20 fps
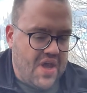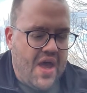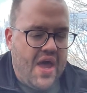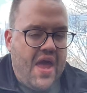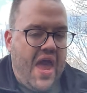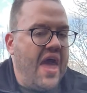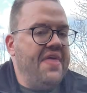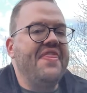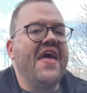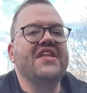
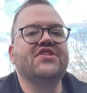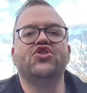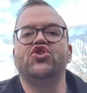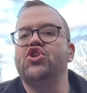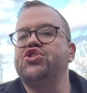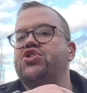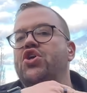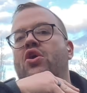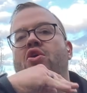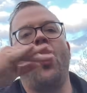And that's just
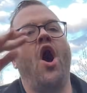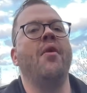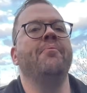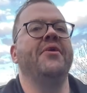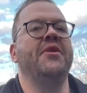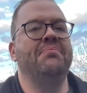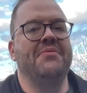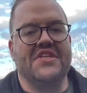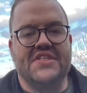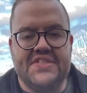a common
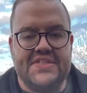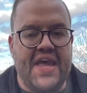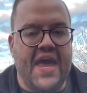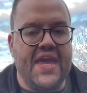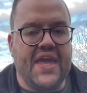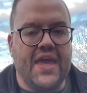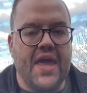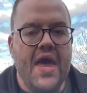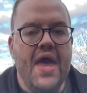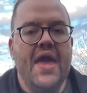mistake
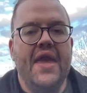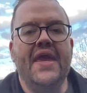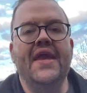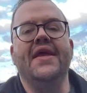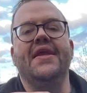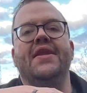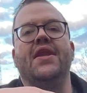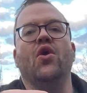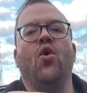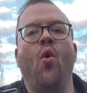
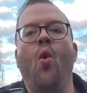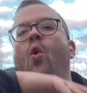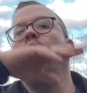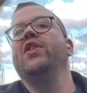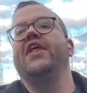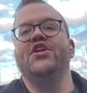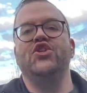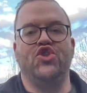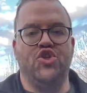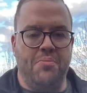in all
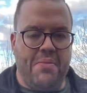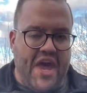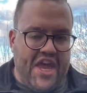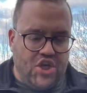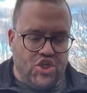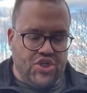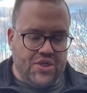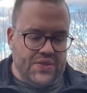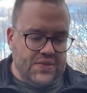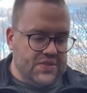
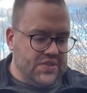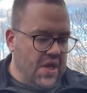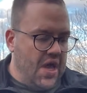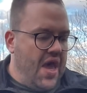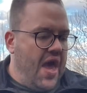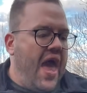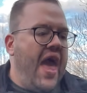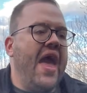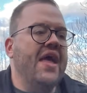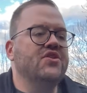intubations.
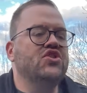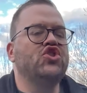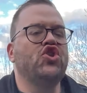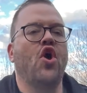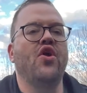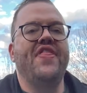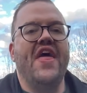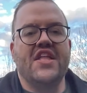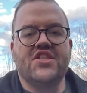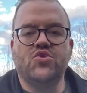And so
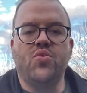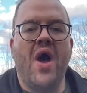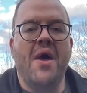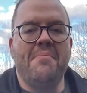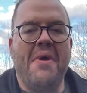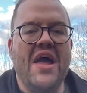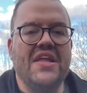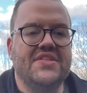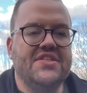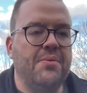that's why my
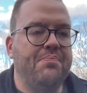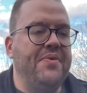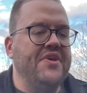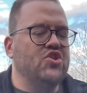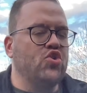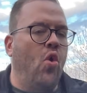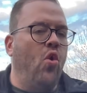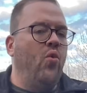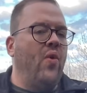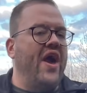tip is
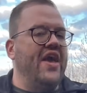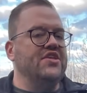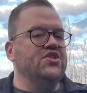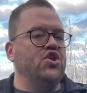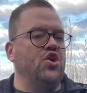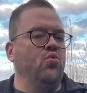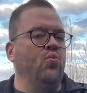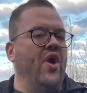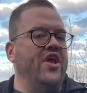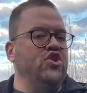always,
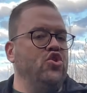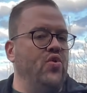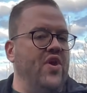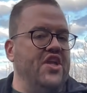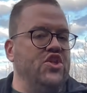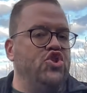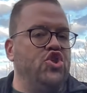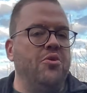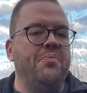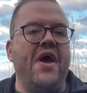when you
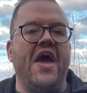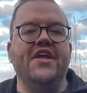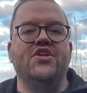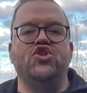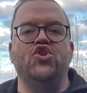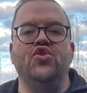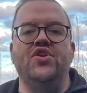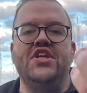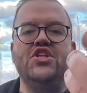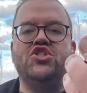intubate, you
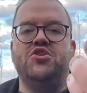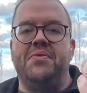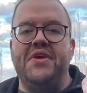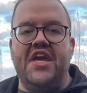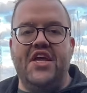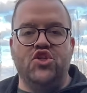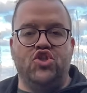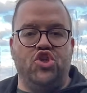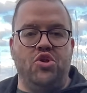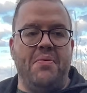need to be
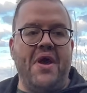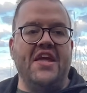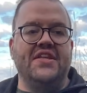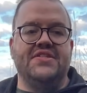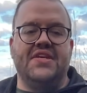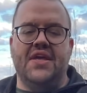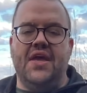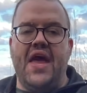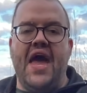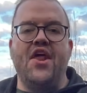
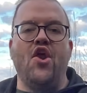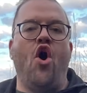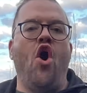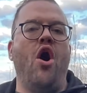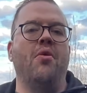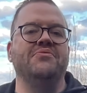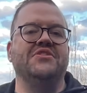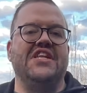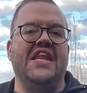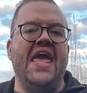intubating at
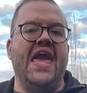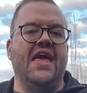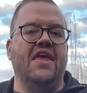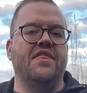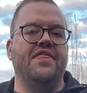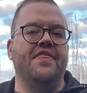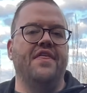arm's length.